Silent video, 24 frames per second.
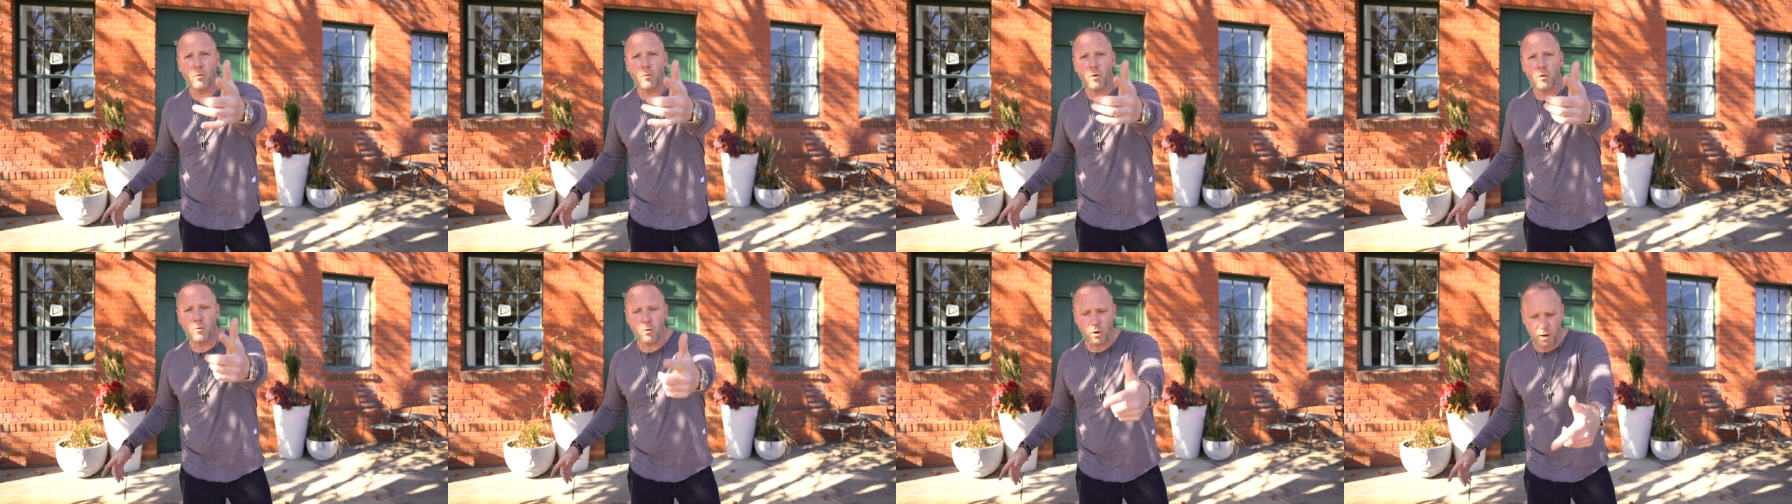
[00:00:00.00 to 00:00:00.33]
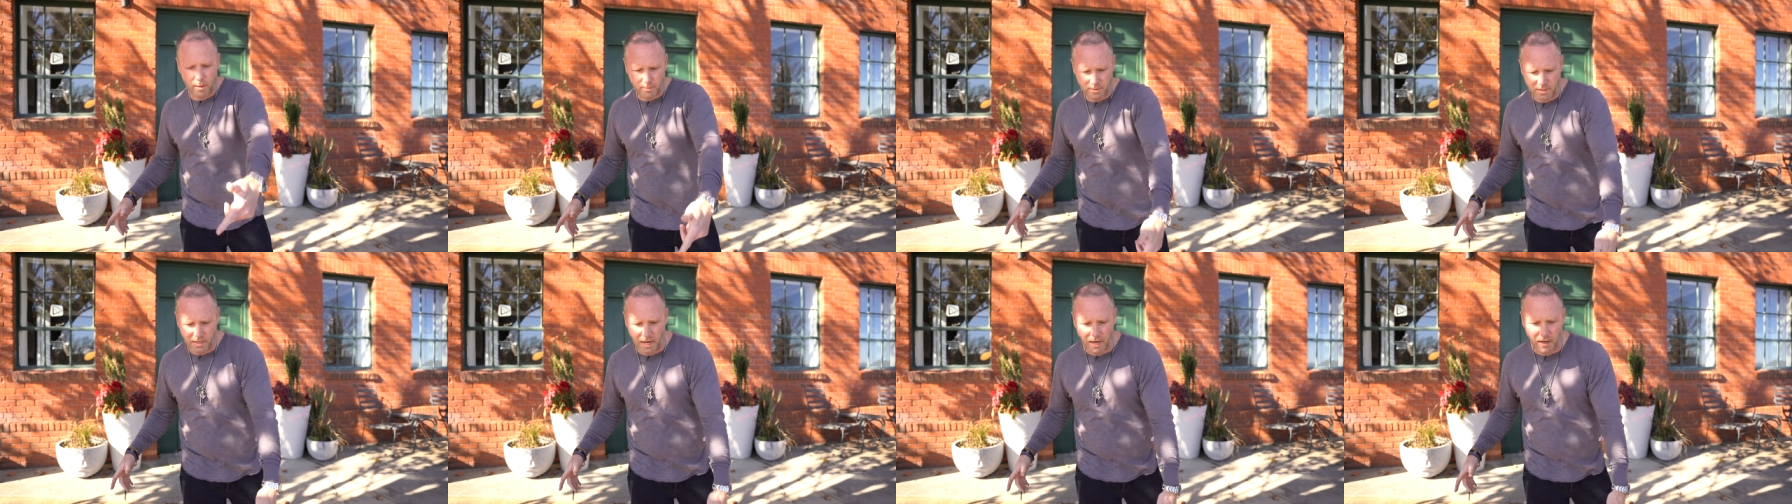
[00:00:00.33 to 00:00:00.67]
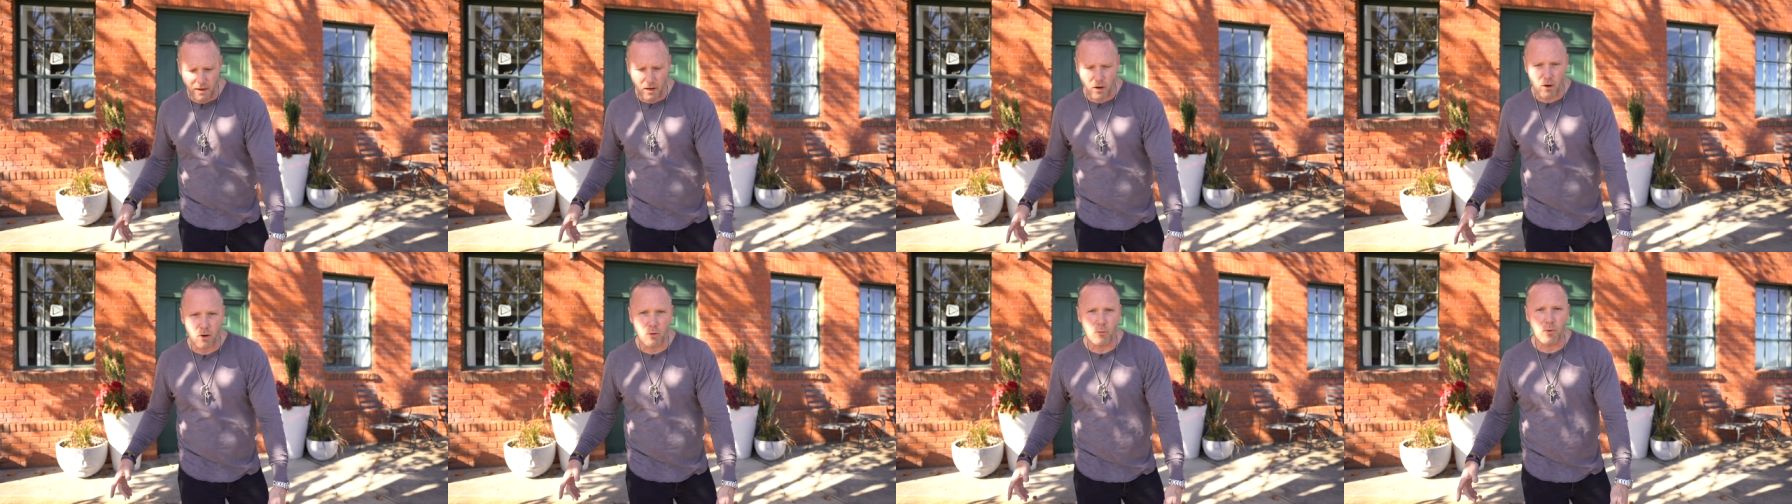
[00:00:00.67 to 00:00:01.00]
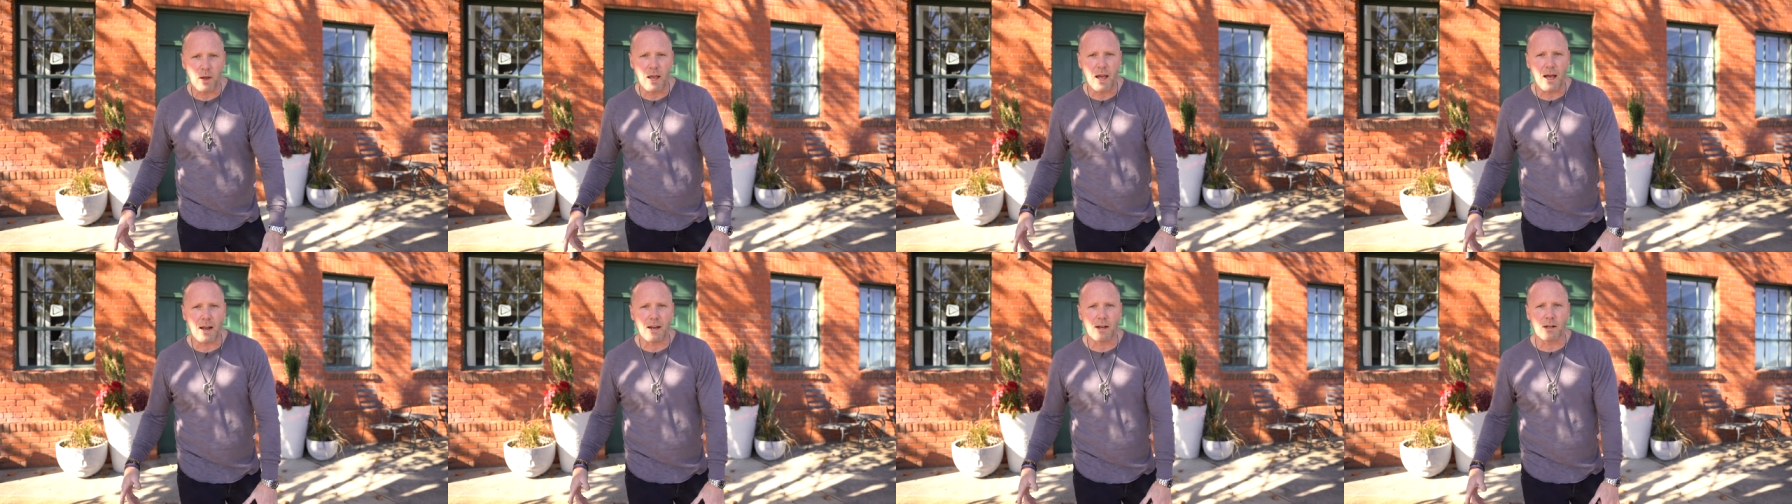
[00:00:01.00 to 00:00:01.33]
with what I'm standing on.
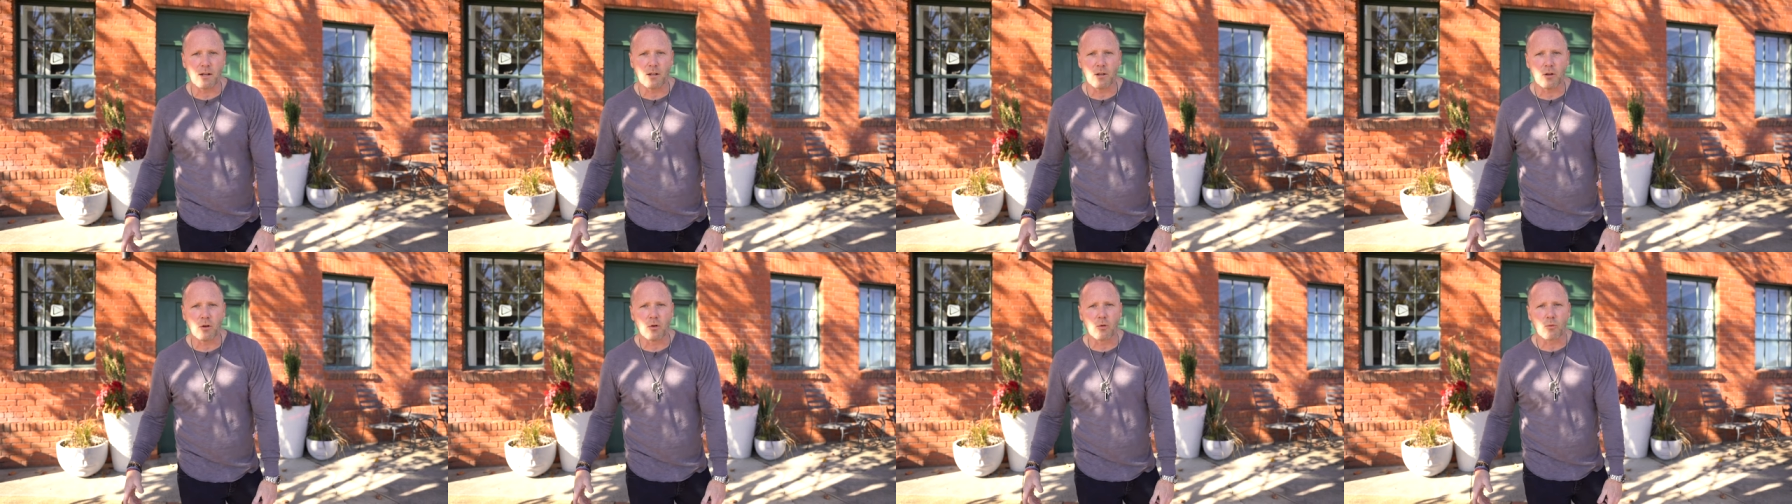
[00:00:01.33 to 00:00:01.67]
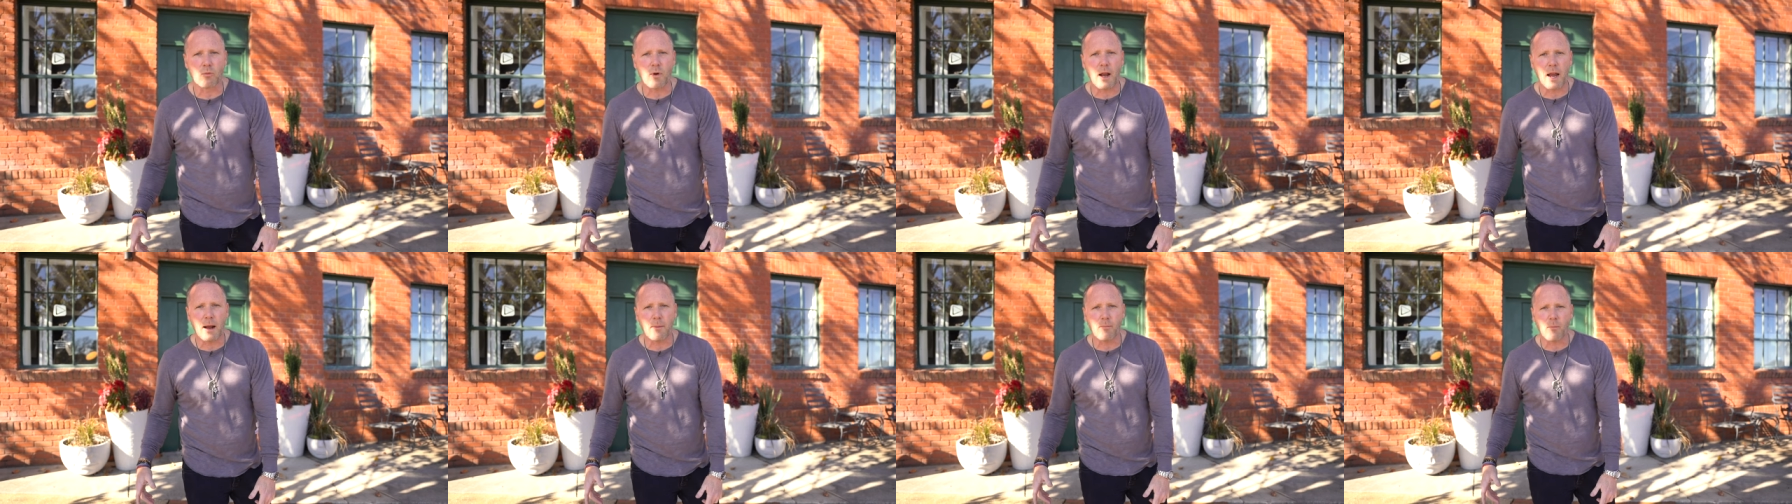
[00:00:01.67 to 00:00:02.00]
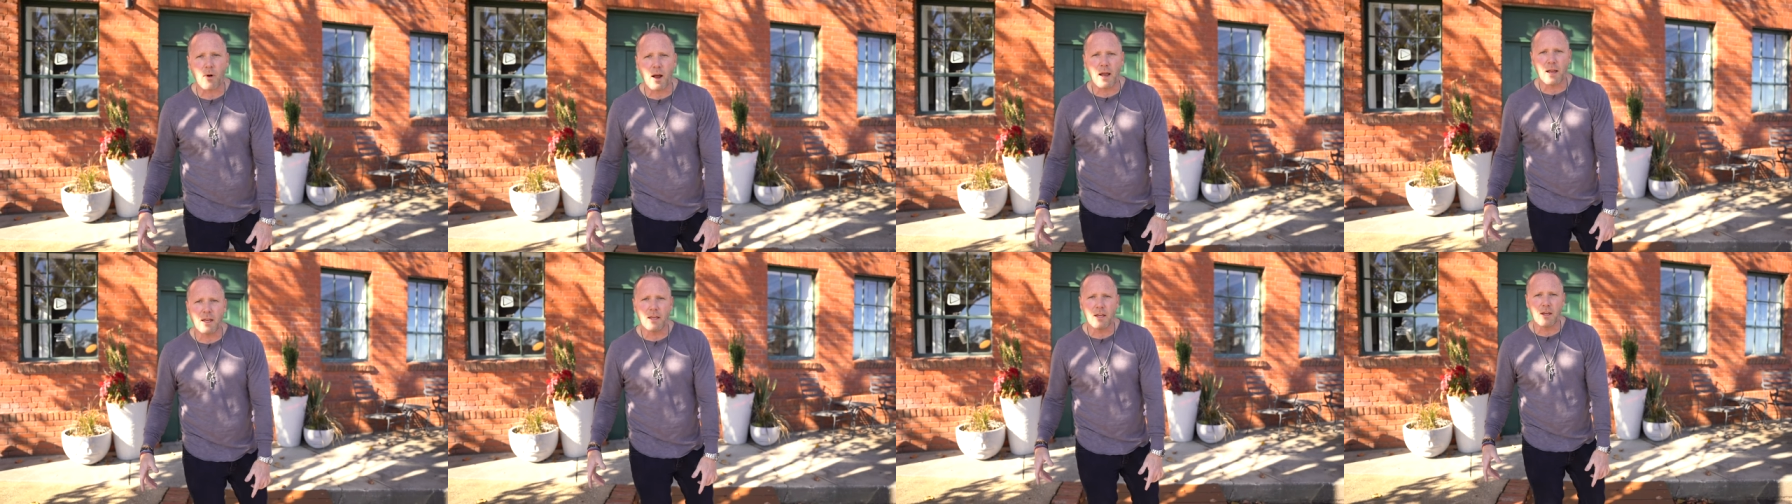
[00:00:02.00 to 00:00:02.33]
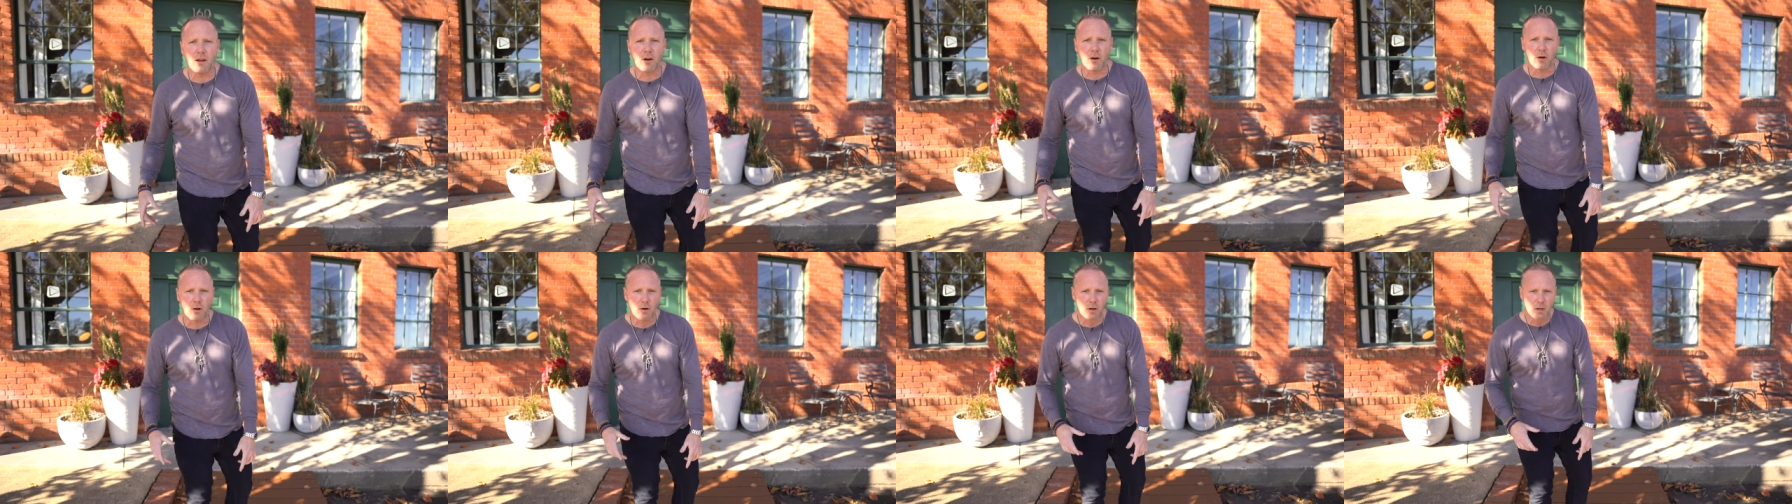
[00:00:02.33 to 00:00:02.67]
We added a little ramp right
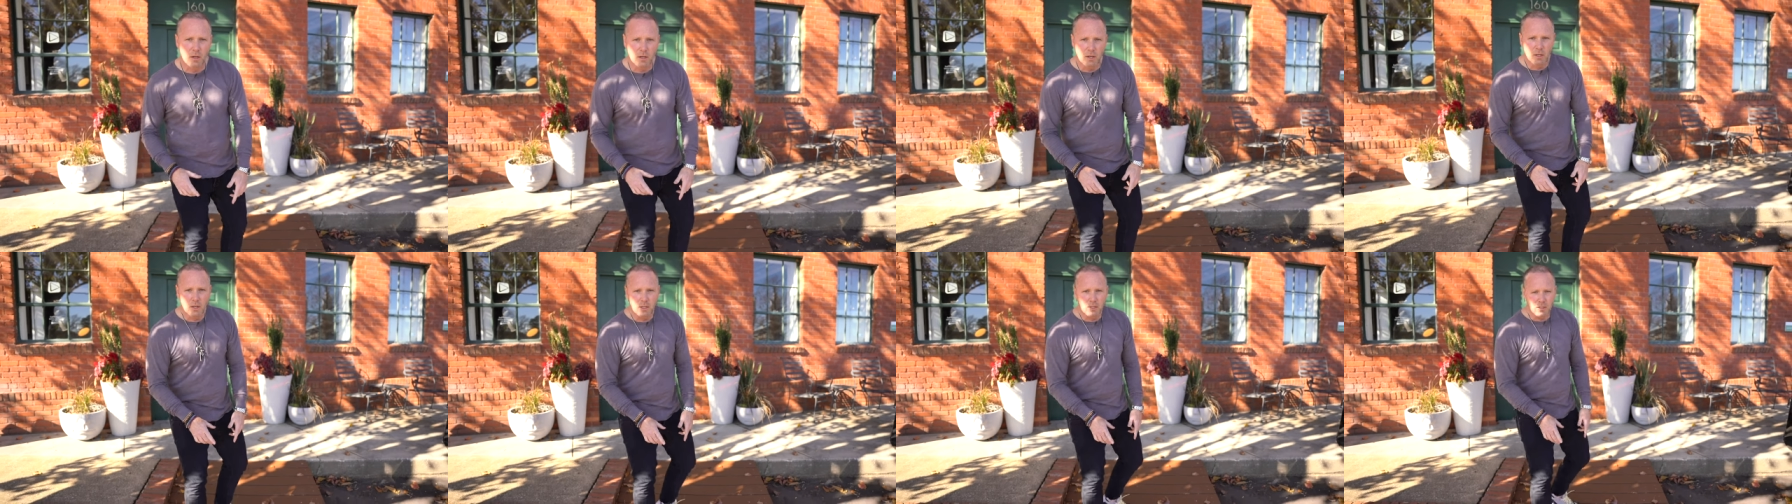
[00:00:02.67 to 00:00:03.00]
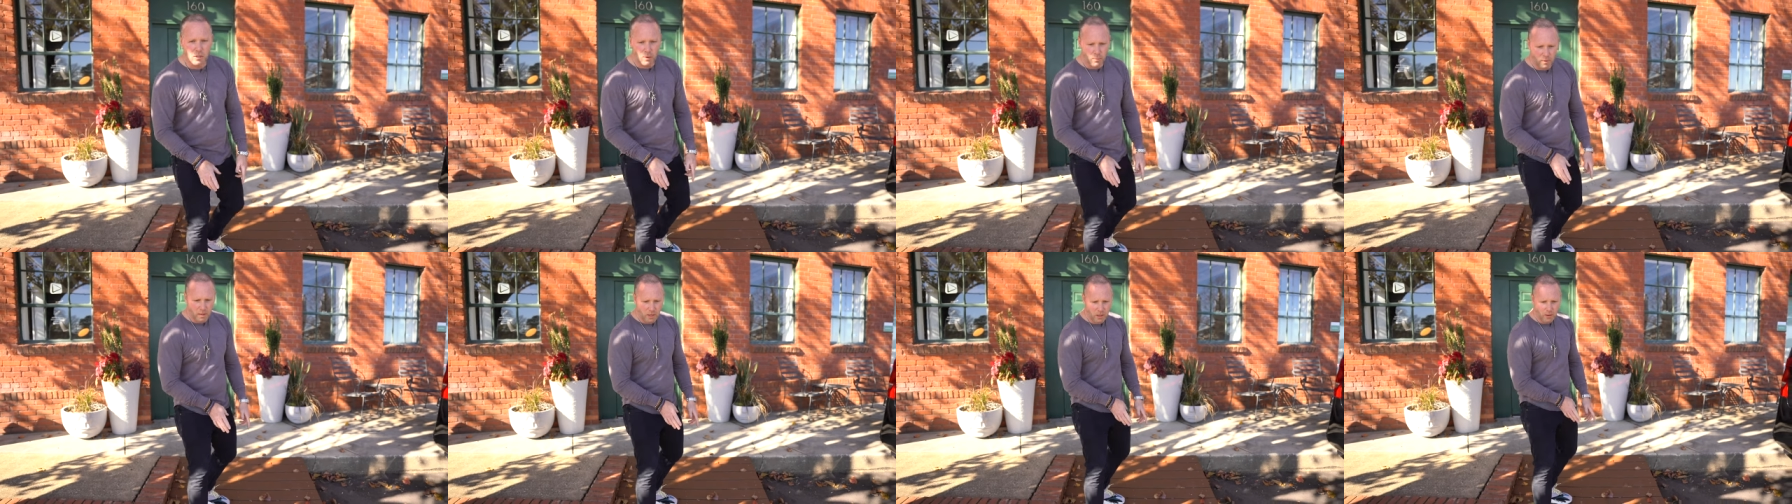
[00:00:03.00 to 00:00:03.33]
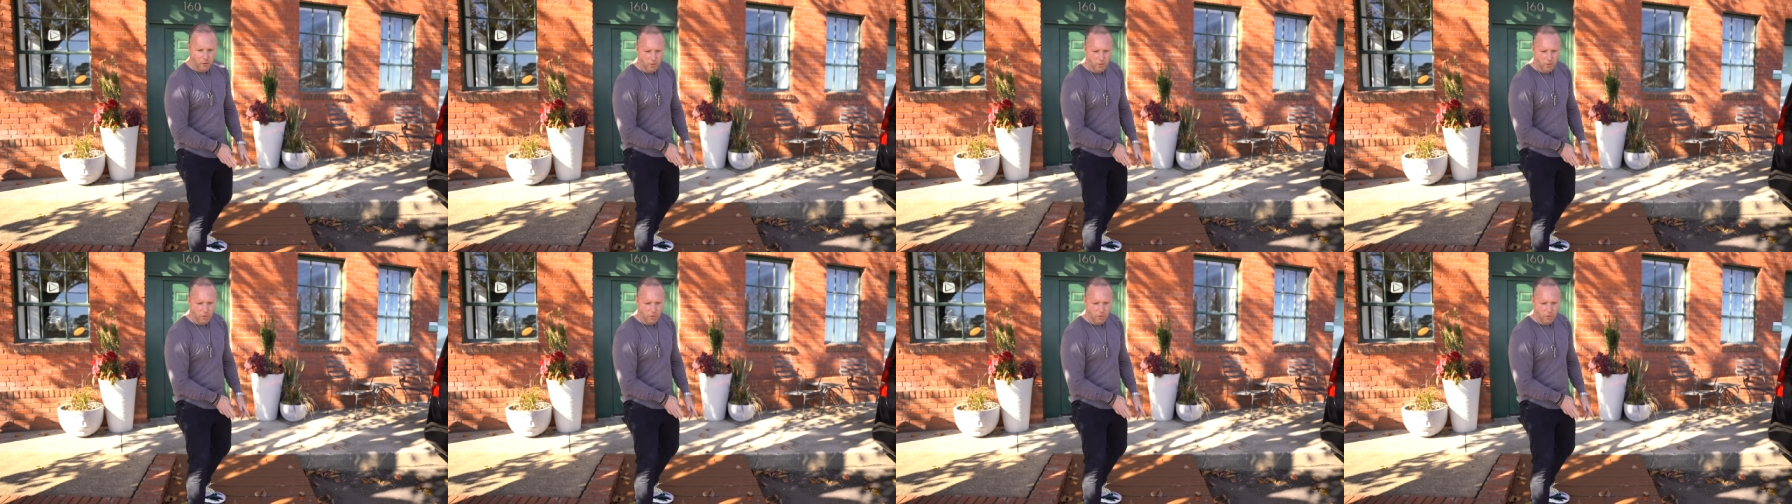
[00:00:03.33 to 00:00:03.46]
here so we can